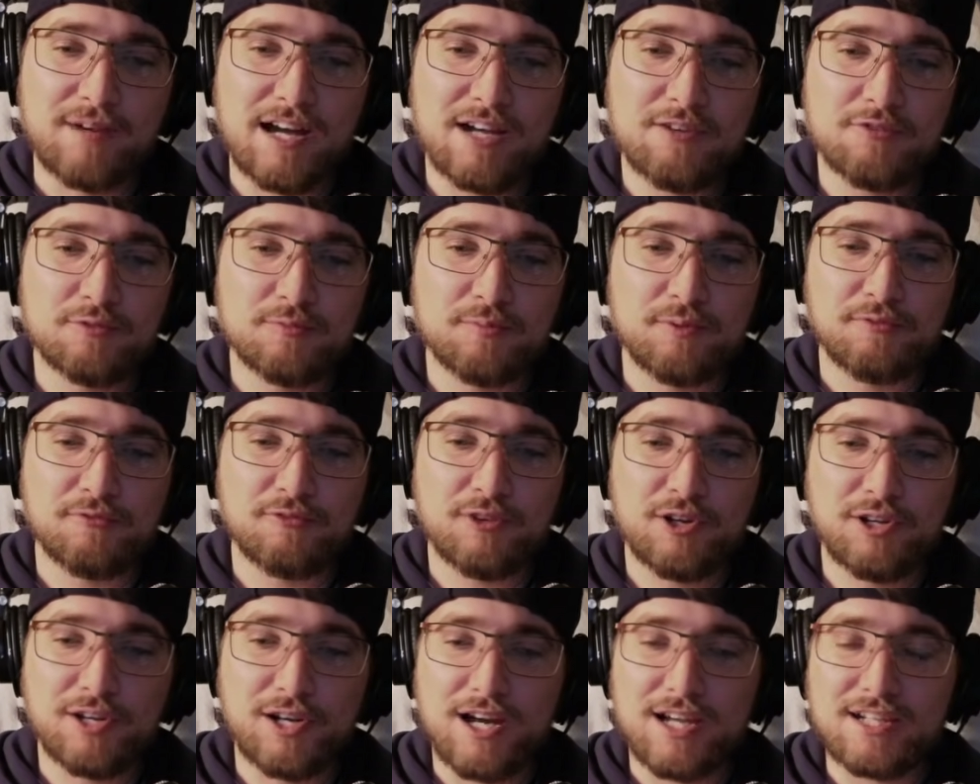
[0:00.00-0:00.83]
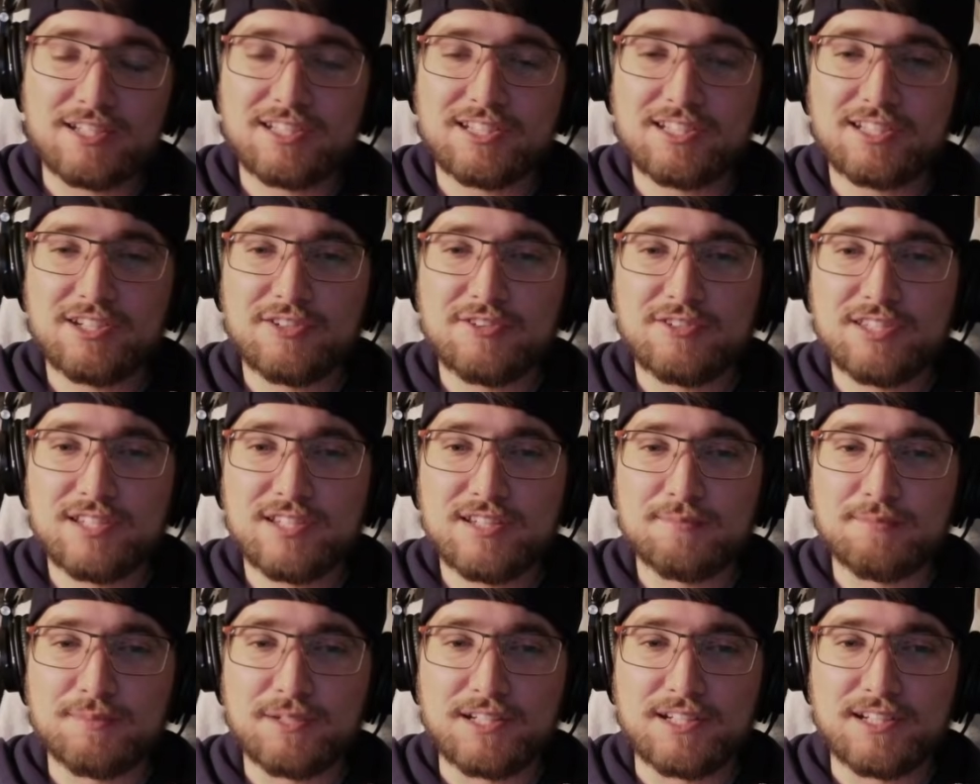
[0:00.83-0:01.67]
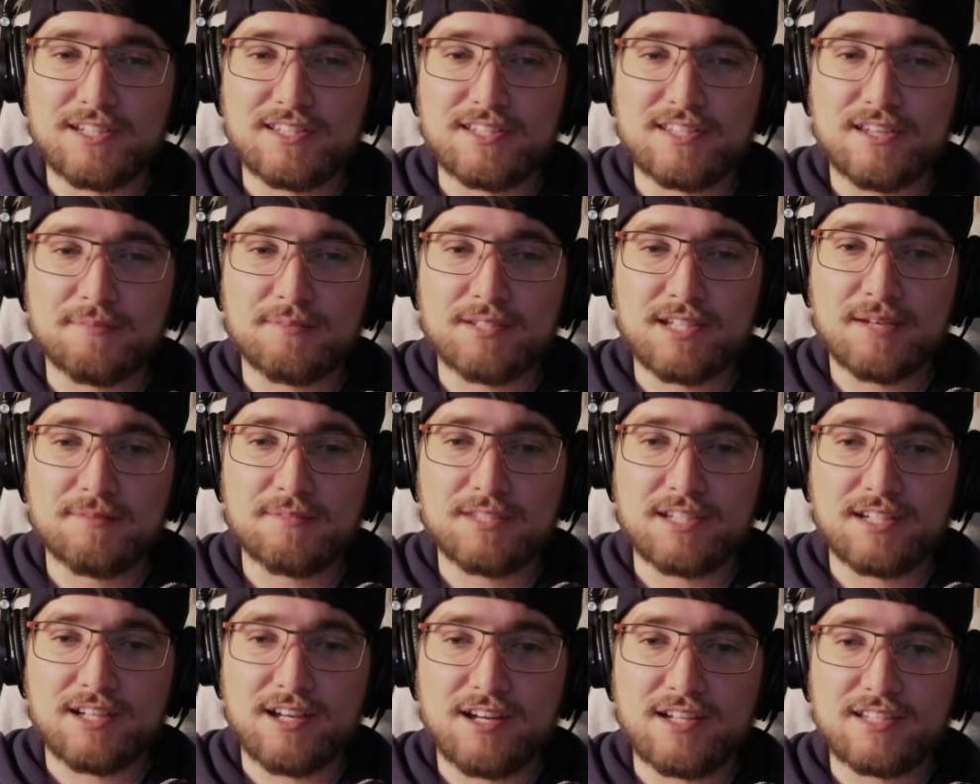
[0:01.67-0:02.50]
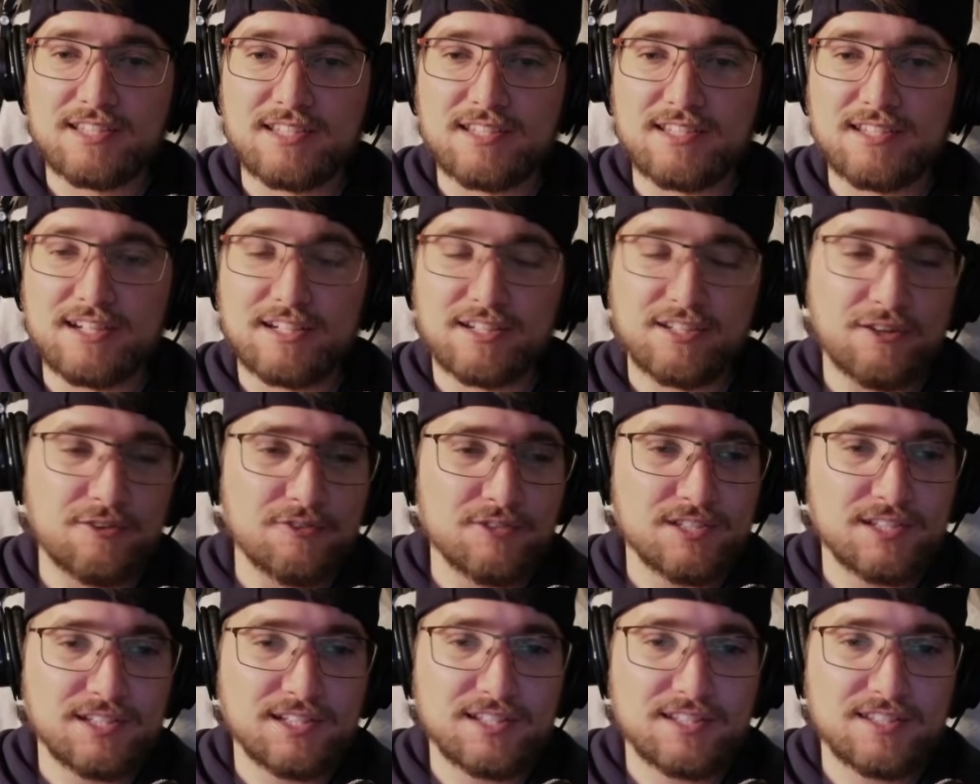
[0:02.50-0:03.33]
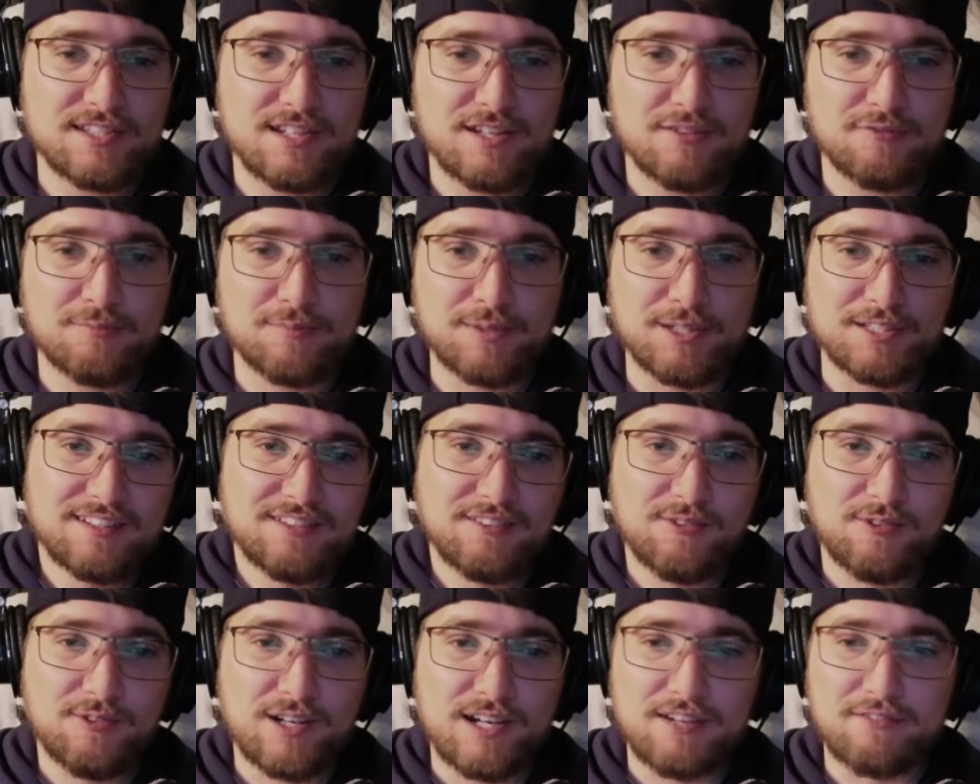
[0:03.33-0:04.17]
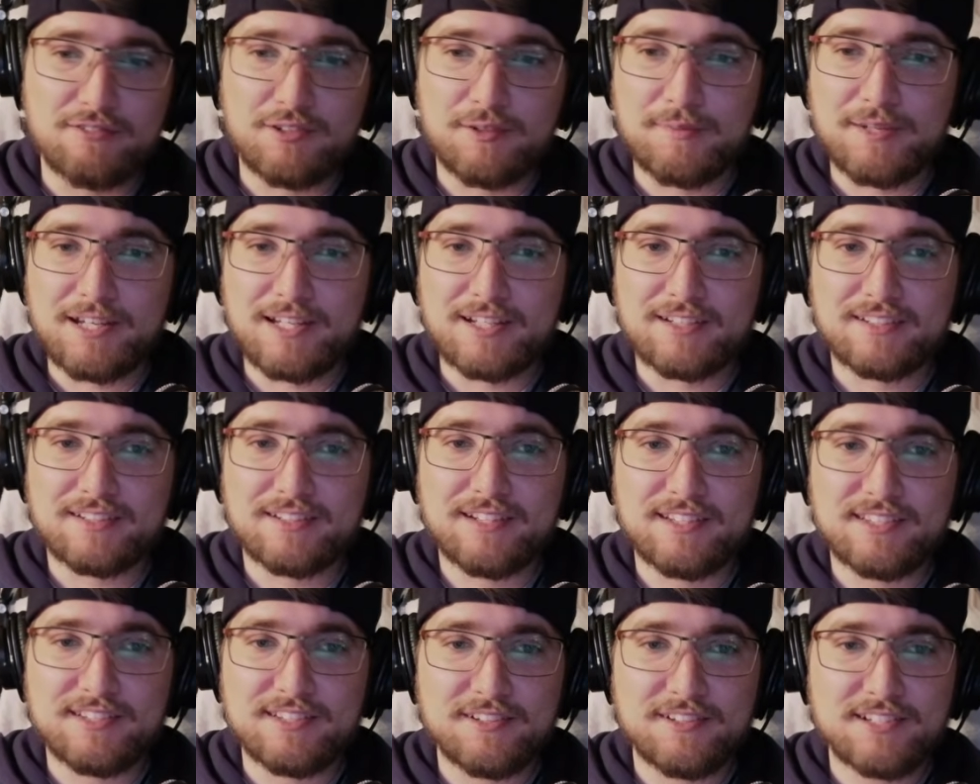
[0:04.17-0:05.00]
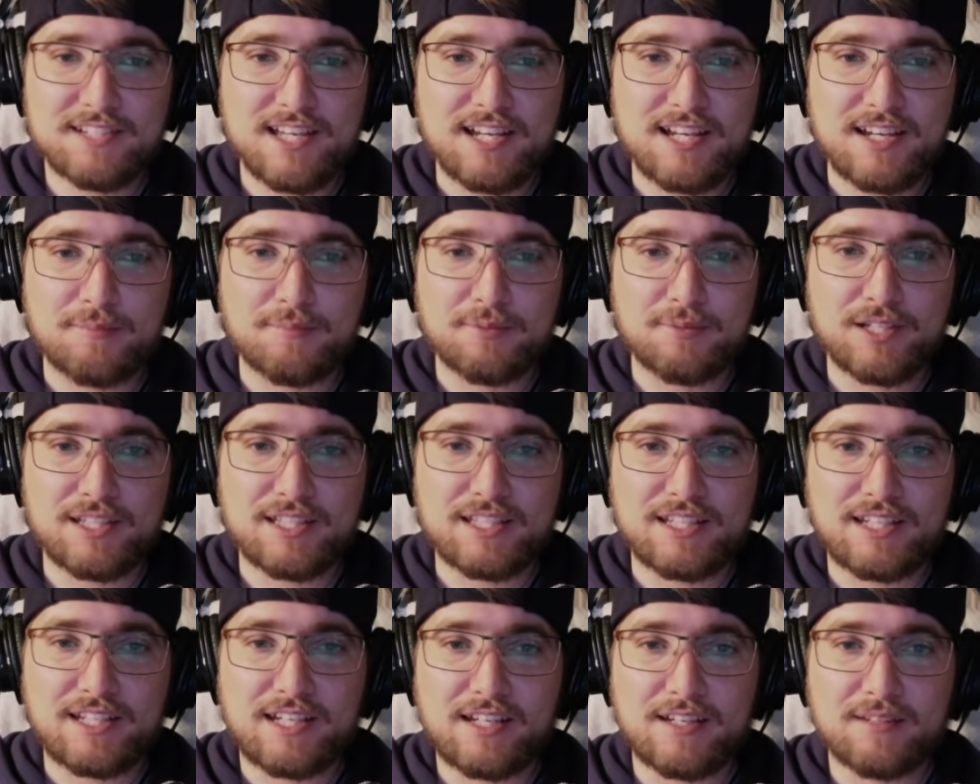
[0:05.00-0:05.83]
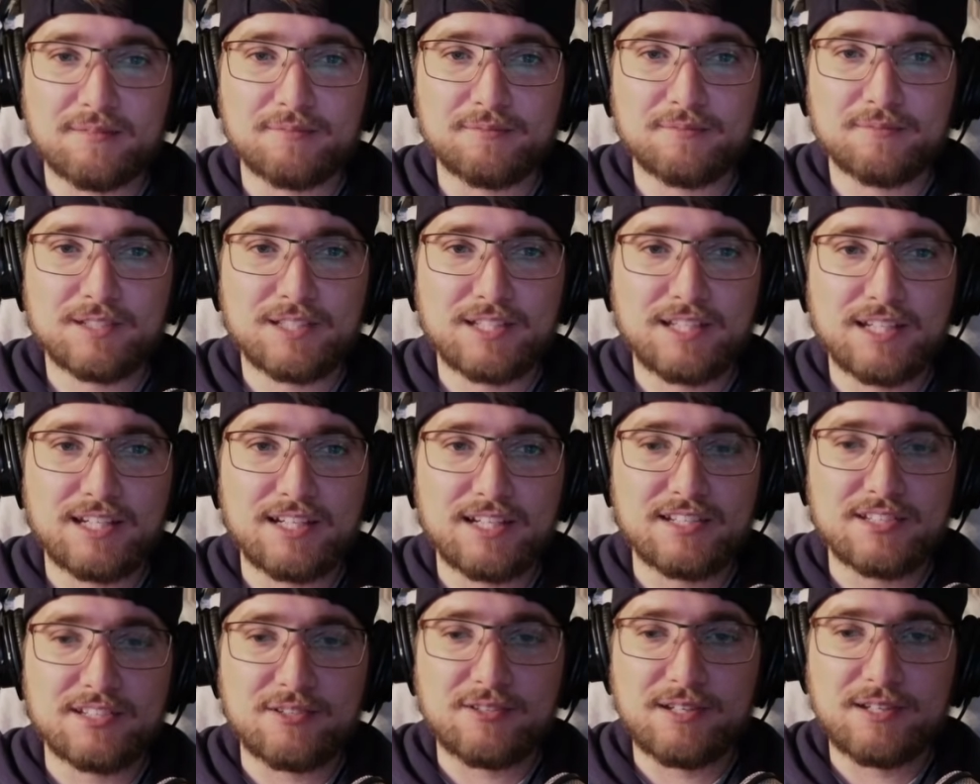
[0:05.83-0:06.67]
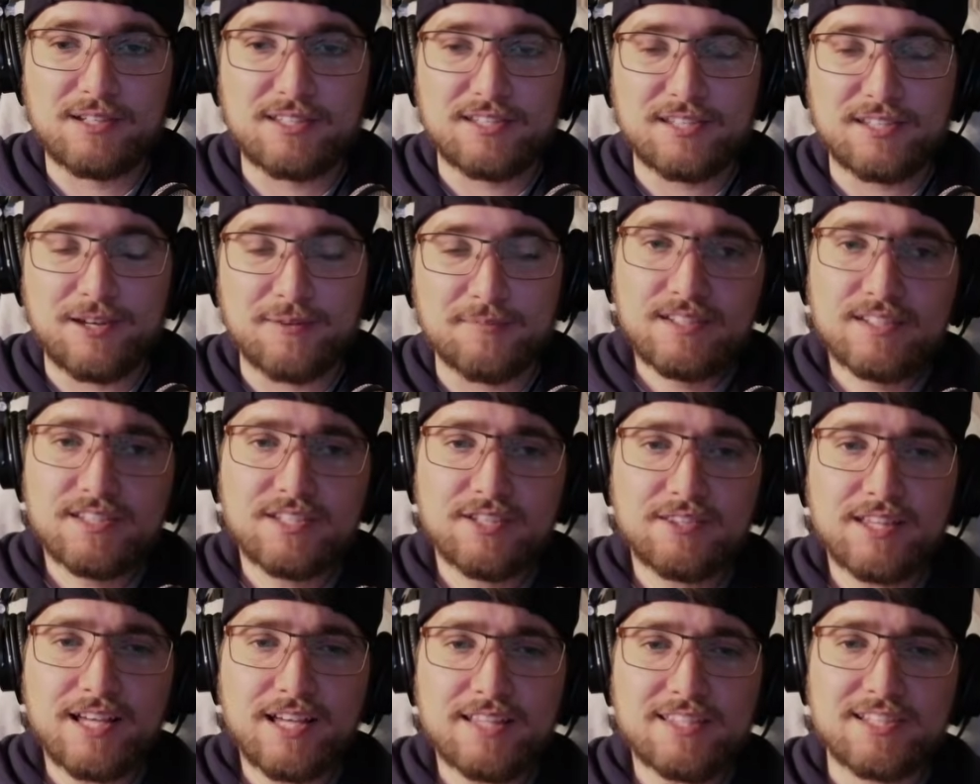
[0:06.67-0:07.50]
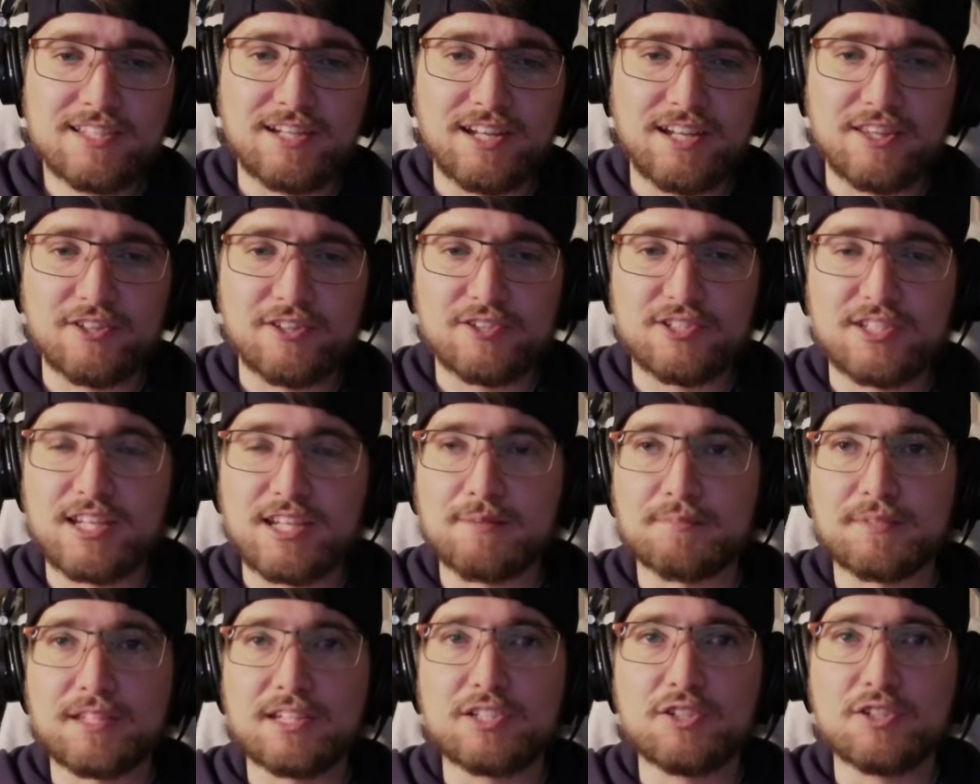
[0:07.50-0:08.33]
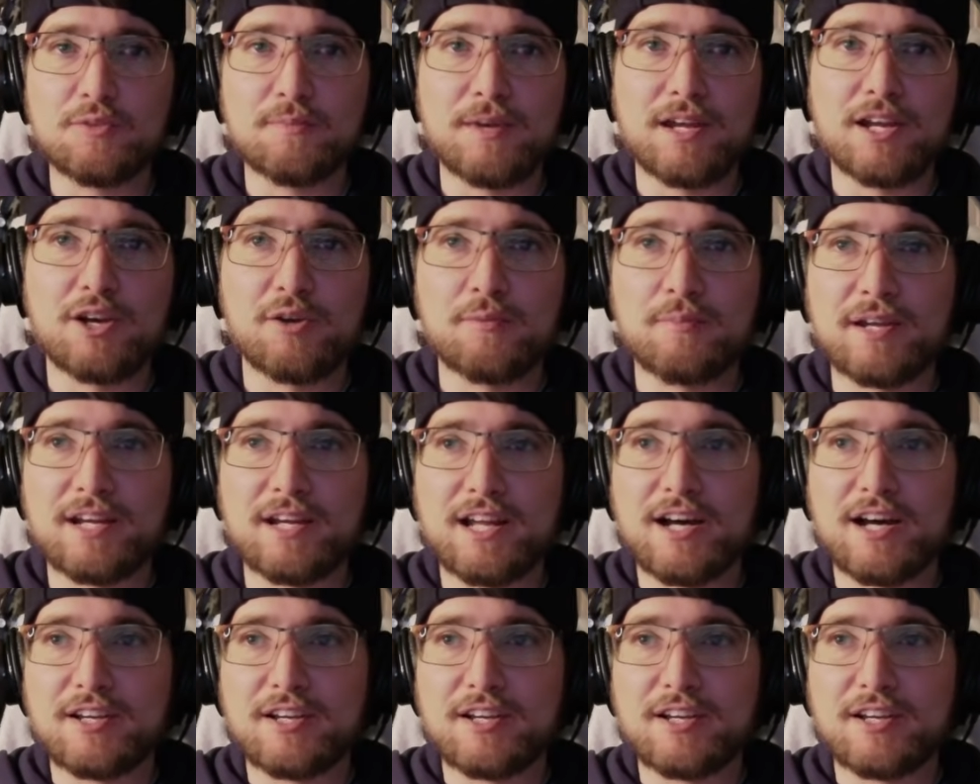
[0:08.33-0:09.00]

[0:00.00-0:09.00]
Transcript: would prefer not to use it because sometimes it causes like ghosting and stuff, but whatever, man. As long as I can play the game, you get into it. So that's another tip that you may or may not